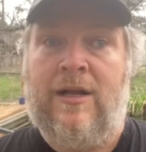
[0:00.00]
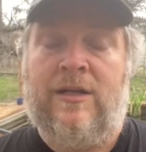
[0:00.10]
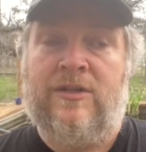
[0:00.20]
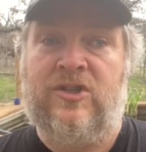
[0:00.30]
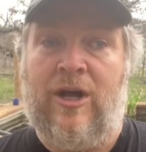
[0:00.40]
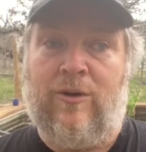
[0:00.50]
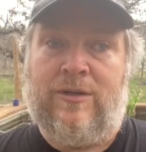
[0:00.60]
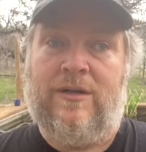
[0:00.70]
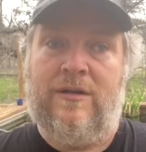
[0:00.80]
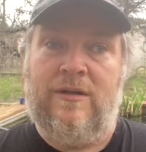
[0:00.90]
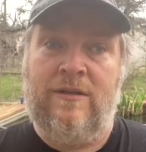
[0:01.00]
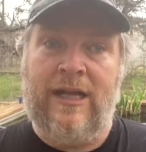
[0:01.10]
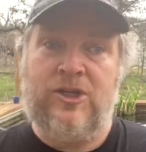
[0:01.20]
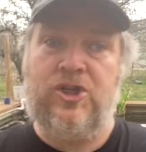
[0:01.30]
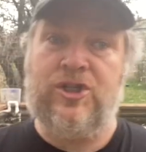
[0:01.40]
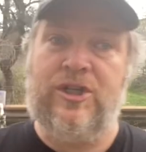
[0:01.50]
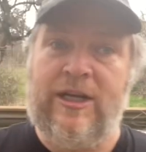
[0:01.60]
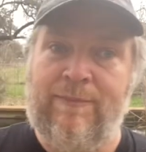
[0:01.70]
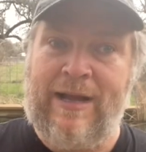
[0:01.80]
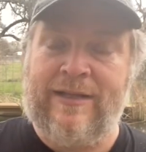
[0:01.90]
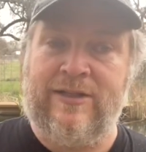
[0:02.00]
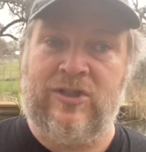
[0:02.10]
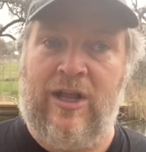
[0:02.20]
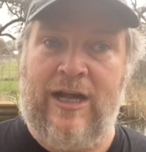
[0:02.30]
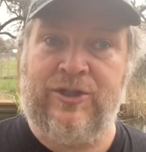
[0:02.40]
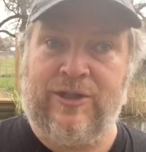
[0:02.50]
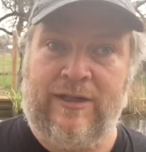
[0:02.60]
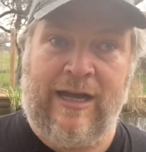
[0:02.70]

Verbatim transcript: So let's just think about this logically.